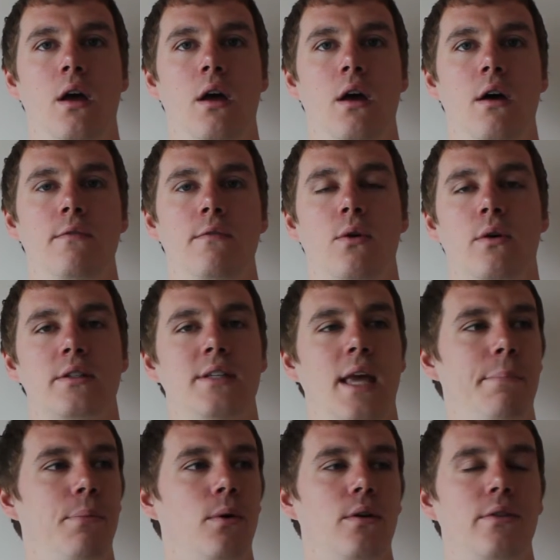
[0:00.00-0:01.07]
For
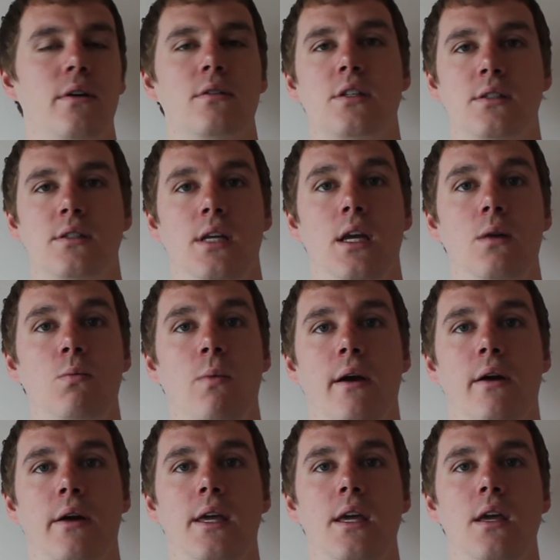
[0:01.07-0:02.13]
example, there's a scene
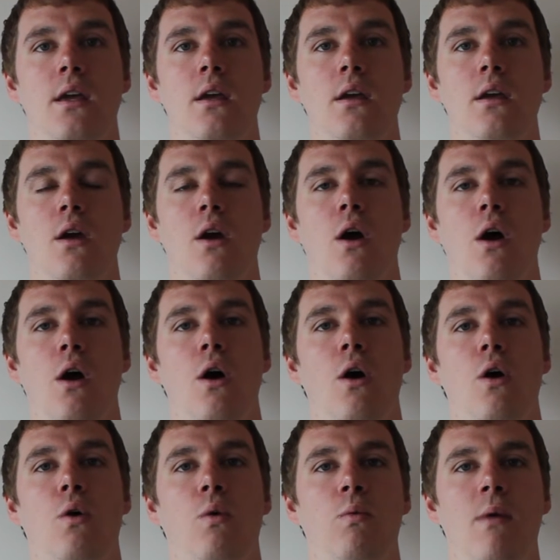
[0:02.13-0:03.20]
where he
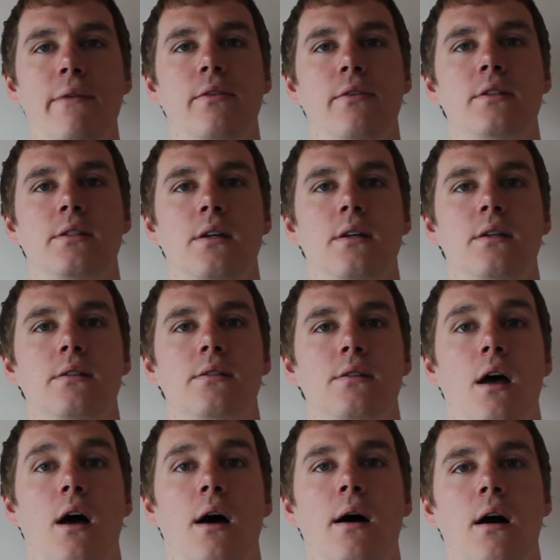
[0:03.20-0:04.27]

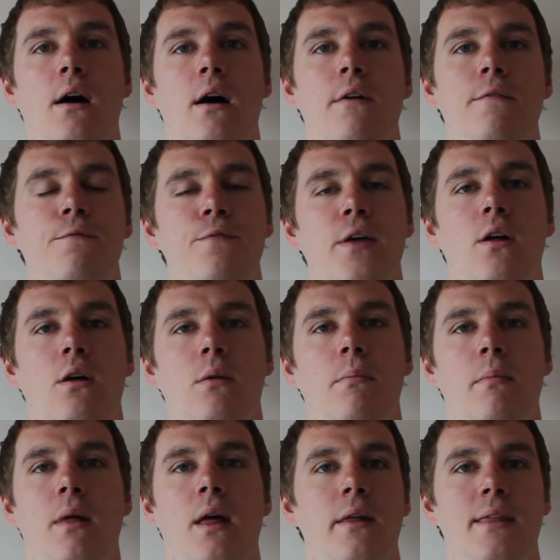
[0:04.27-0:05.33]
references a
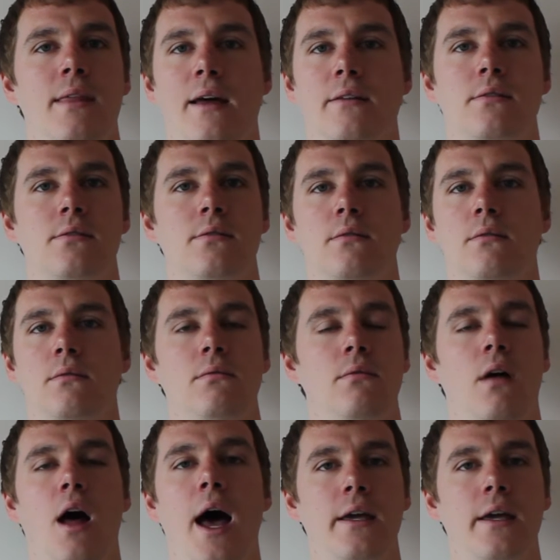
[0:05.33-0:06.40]
film that's
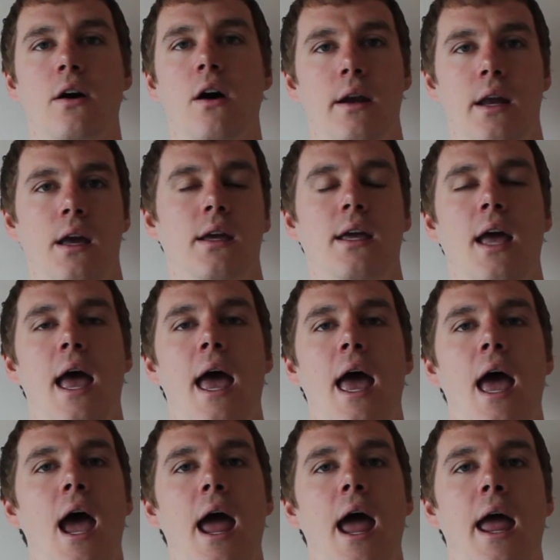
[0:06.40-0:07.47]
iconic,
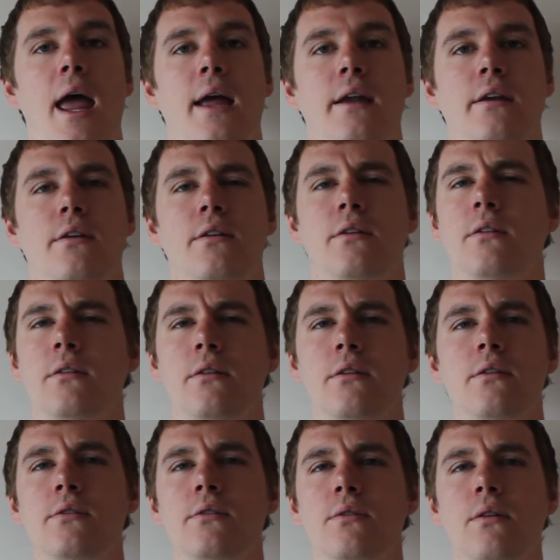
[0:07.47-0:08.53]
and
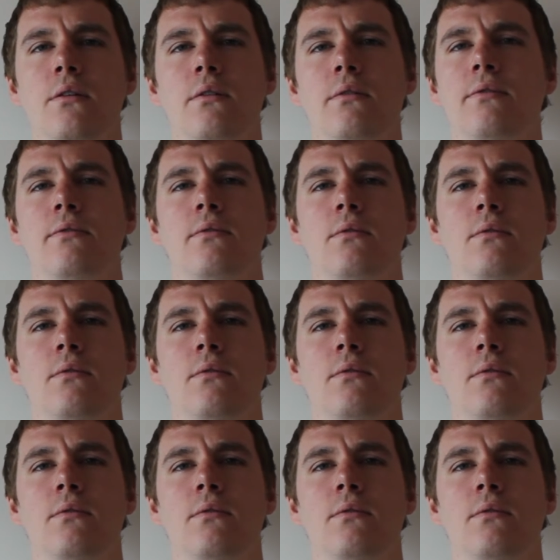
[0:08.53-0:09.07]
you sort of